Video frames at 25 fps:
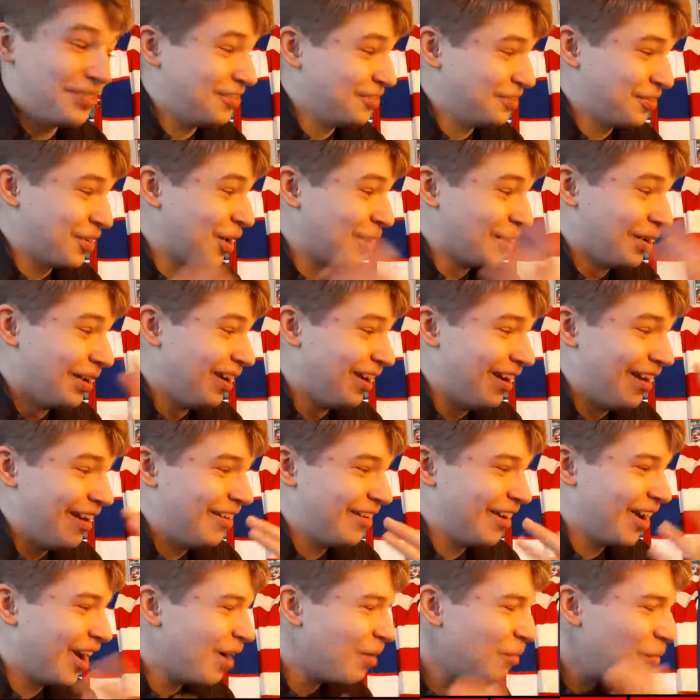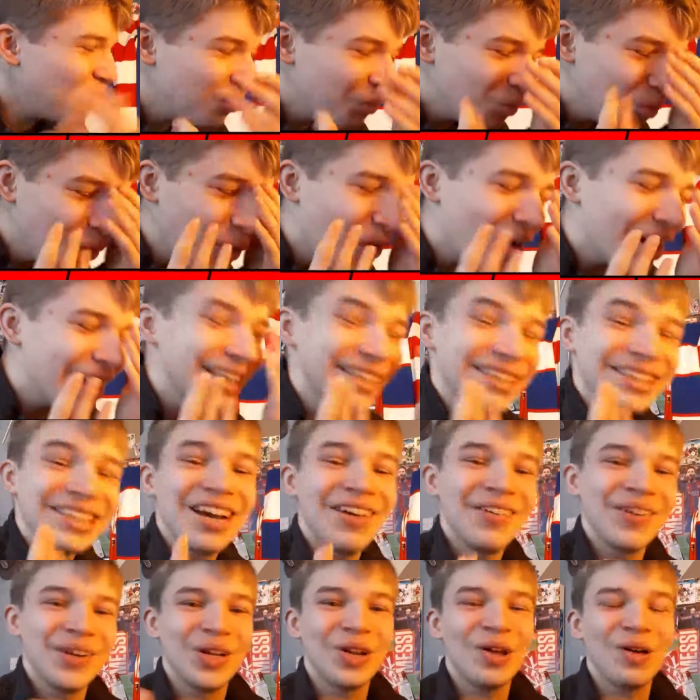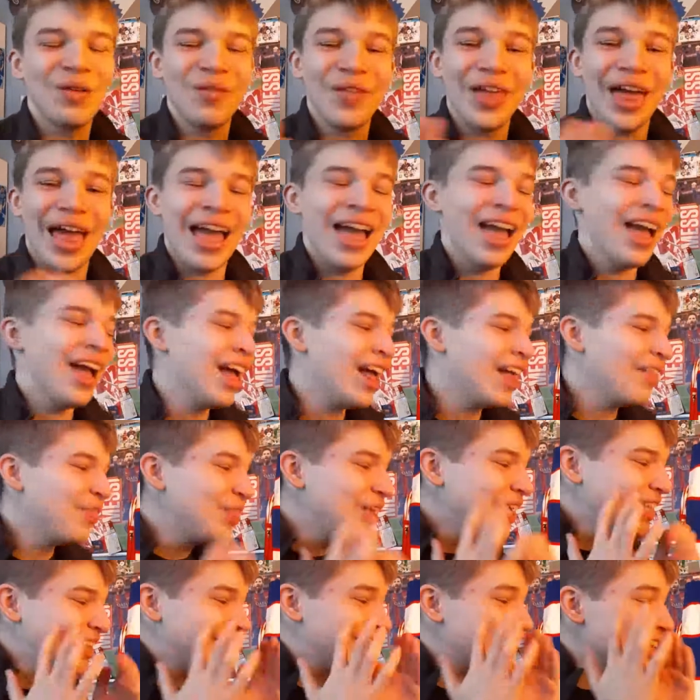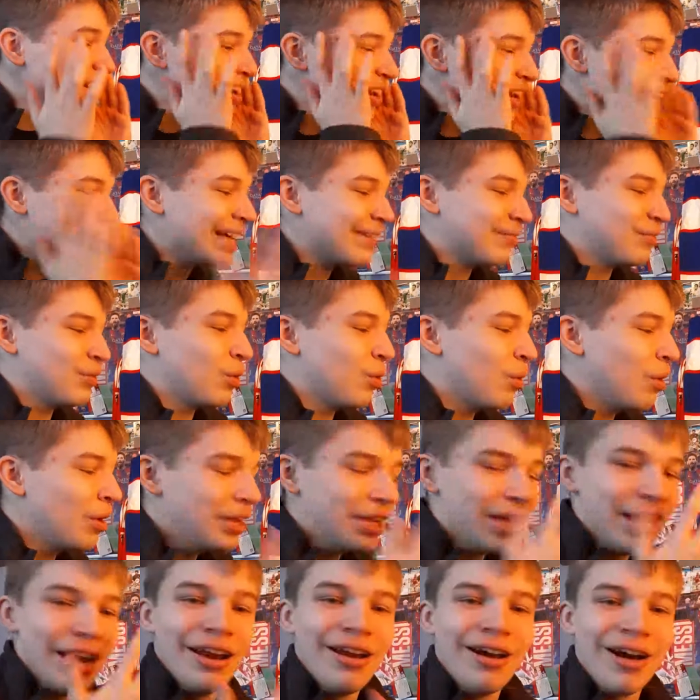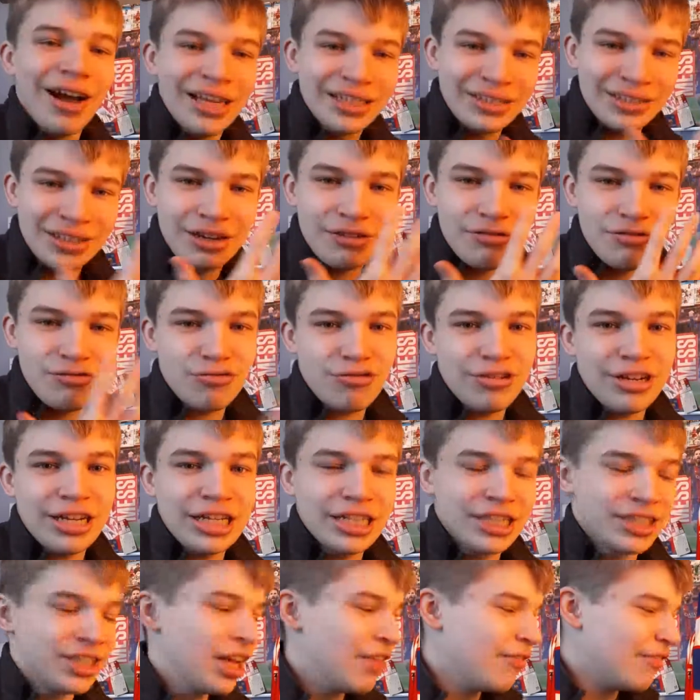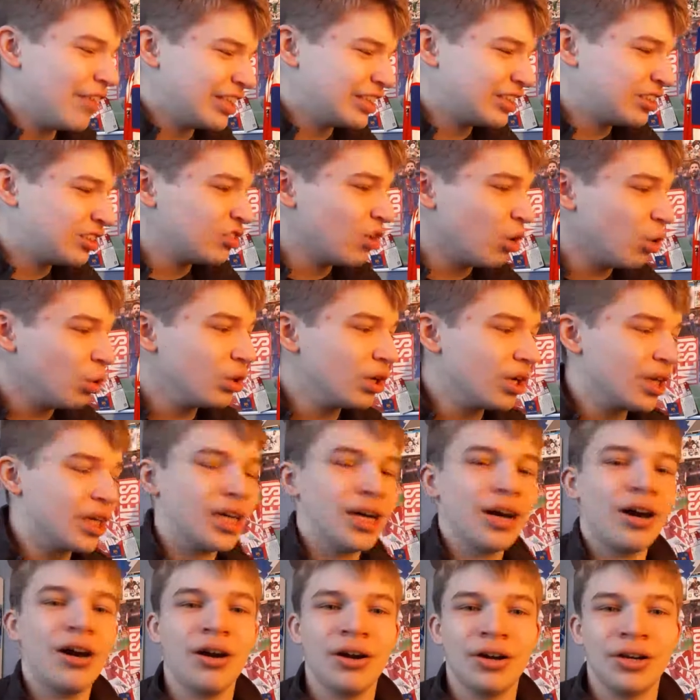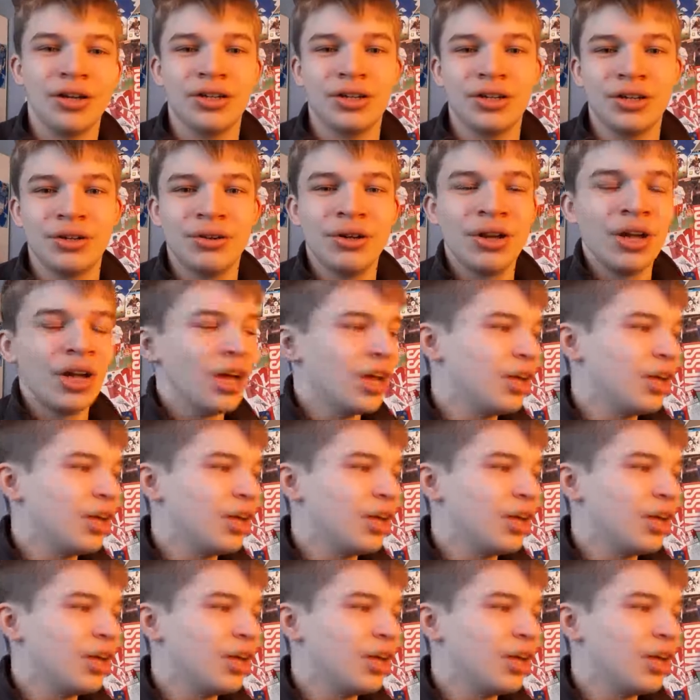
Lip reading: on loan. Like, what is going on there? This is the level United have reached. They sold Lukaku.